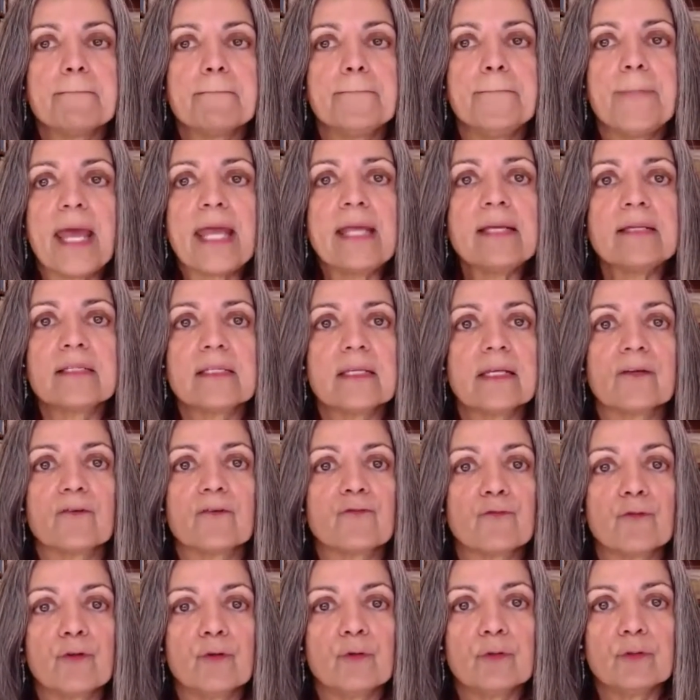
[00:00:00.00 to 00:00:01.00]
basic
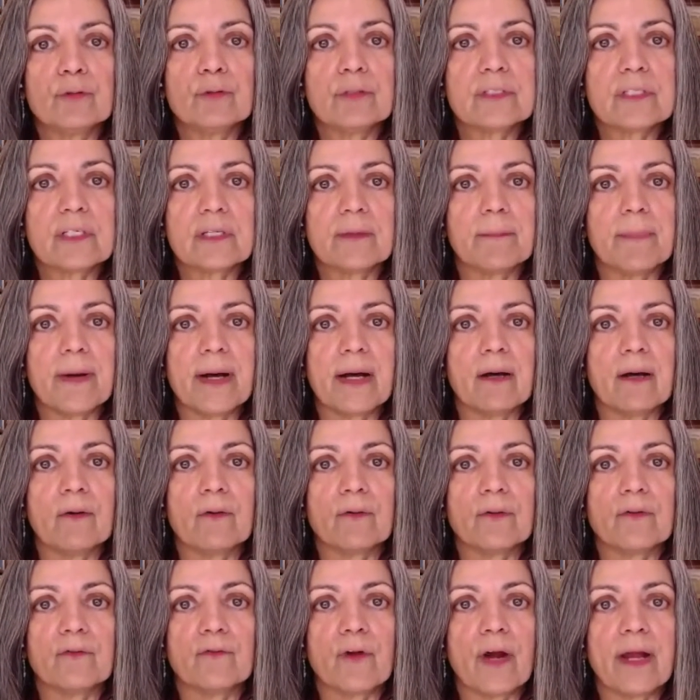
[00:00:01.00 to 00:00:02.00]
rules
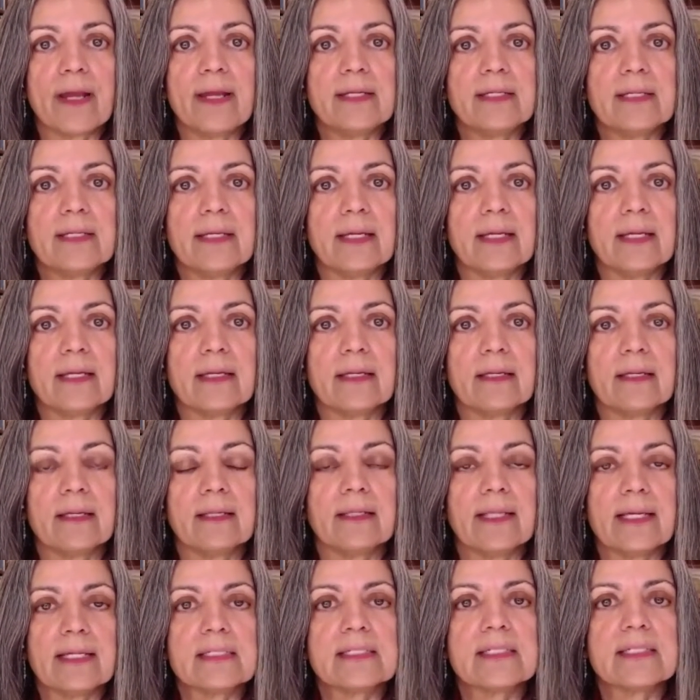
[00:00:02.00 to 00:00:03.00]
about writing,
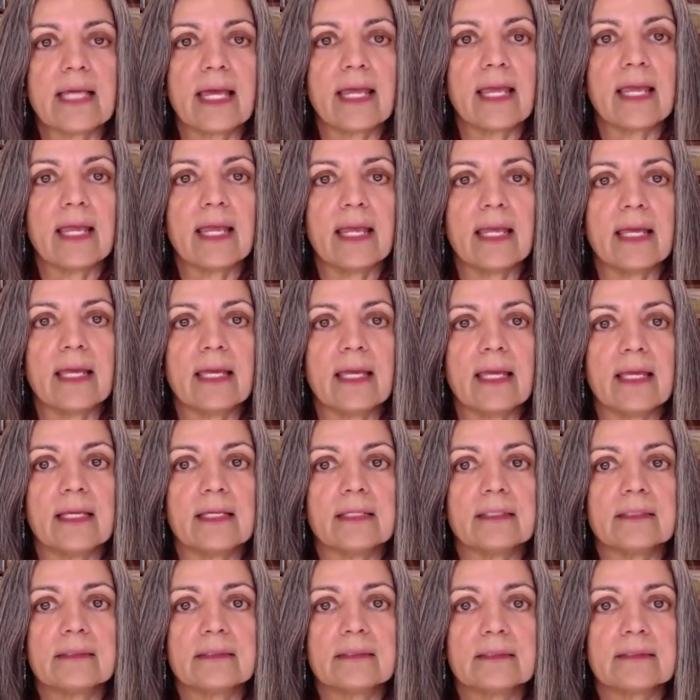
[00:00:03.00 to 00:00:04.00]
they say,
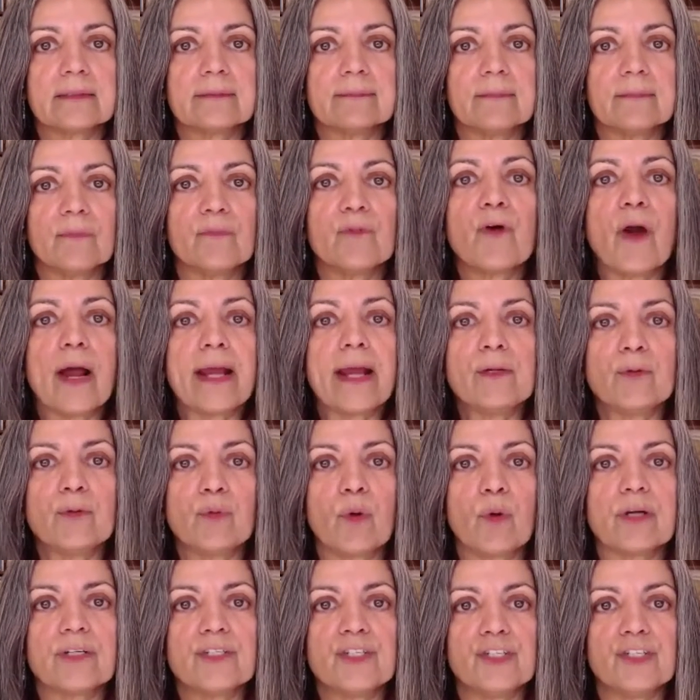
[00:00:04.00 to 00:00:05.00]
is write
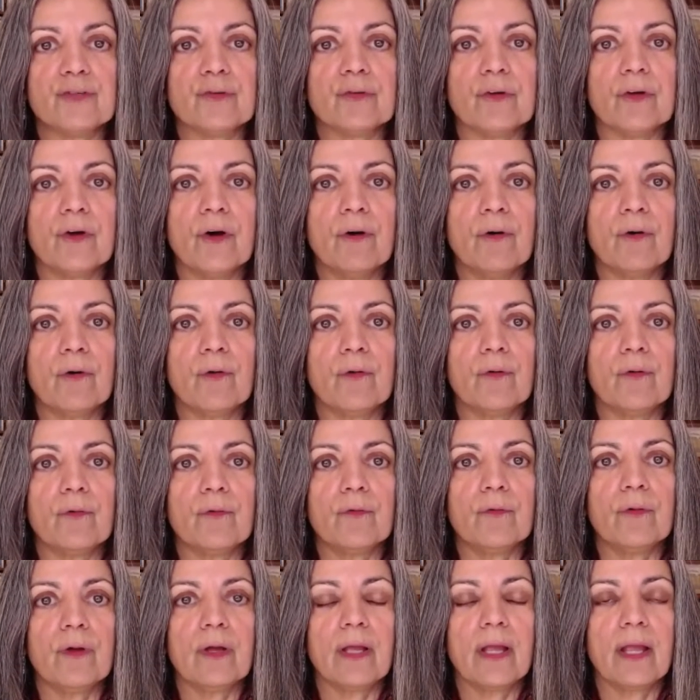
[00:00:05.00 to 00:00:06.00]
what you know.
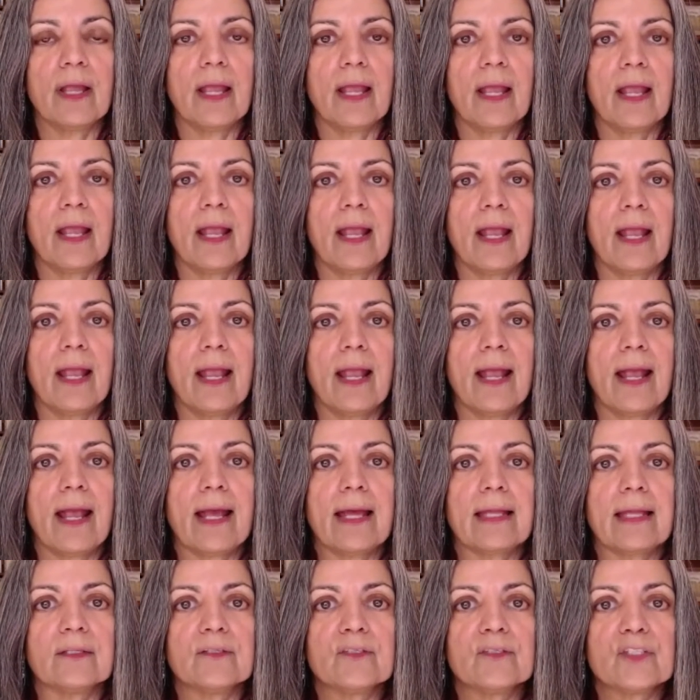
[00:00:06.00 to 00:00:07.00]

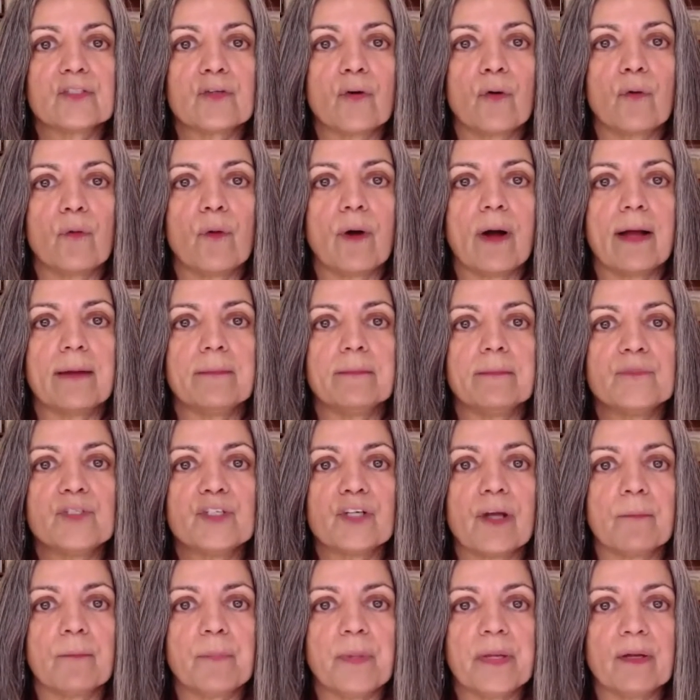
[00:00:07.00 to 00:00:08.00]
And so I'm
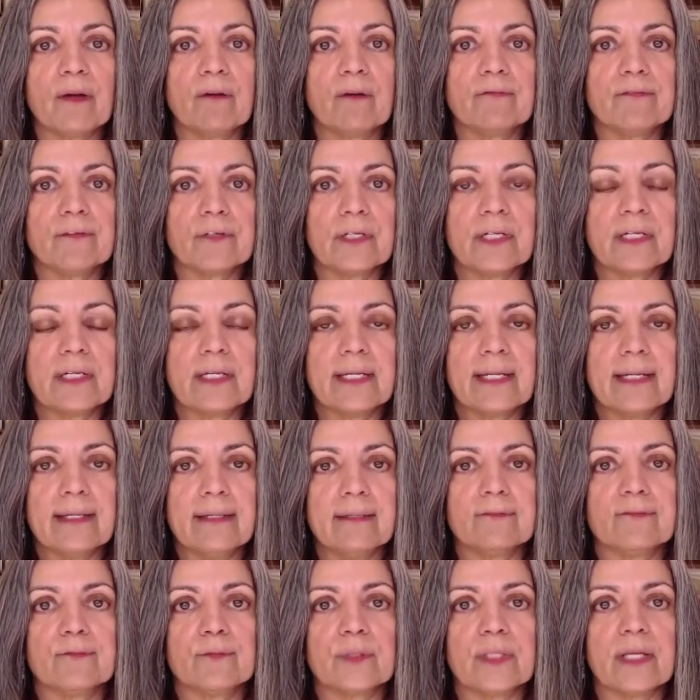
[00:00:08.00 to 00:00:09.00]
jumping off a
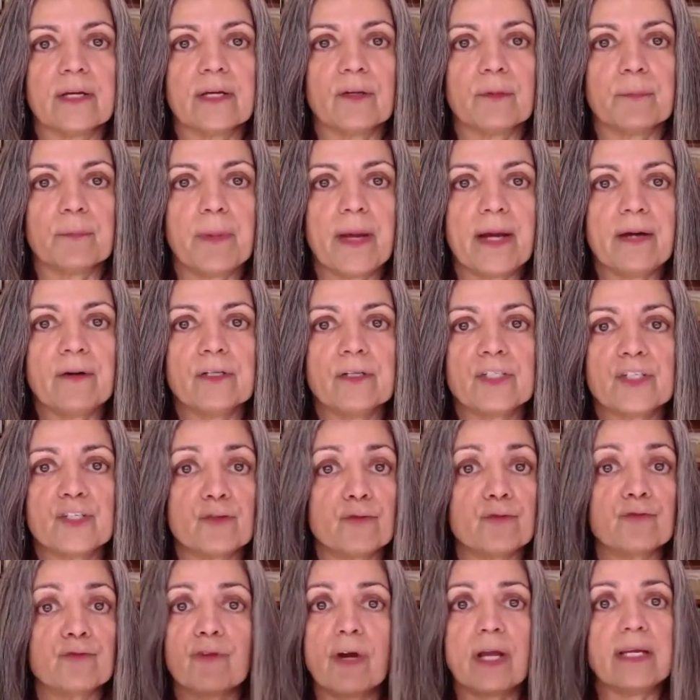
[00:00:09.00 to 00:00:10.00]
cliff without a
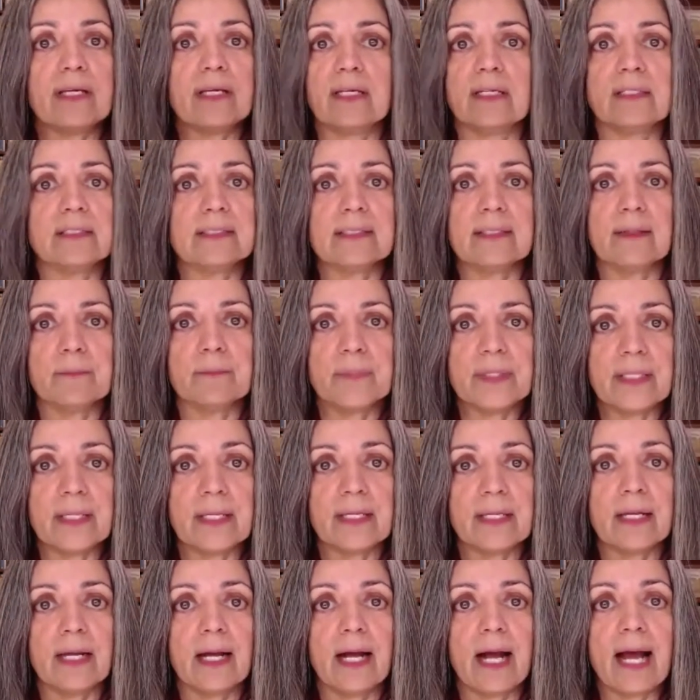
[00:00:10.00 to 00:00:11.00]
parachute, writing
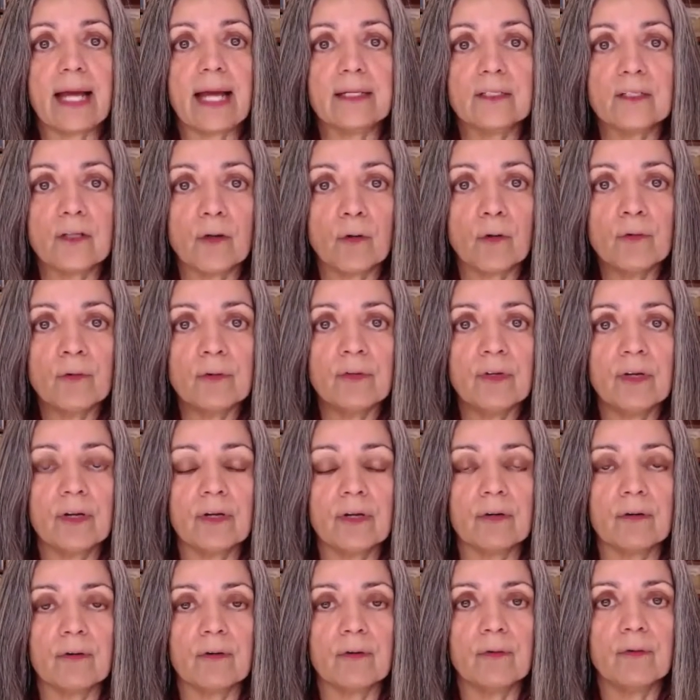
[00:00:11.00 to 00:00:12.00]
something I don't
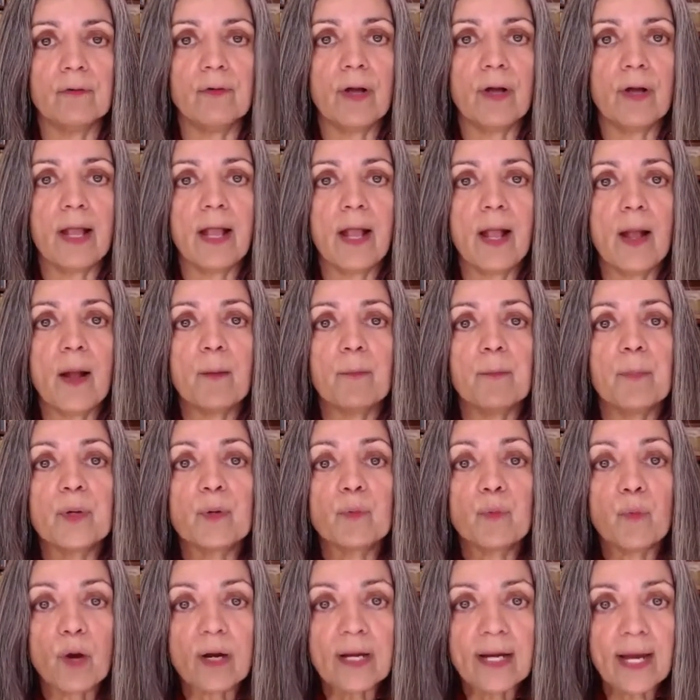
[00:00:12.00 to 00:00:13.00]
know.
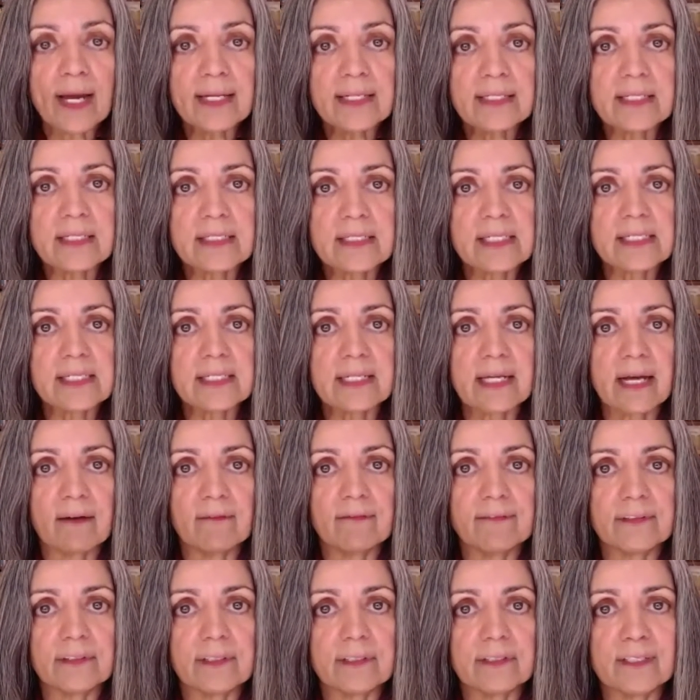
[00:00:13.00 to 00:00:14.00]
But what I
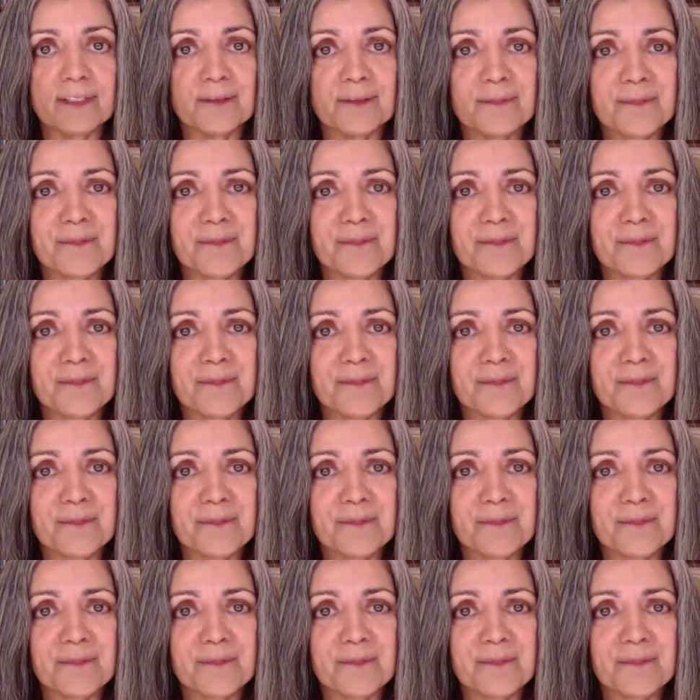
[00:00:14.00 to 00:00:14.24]
discovered,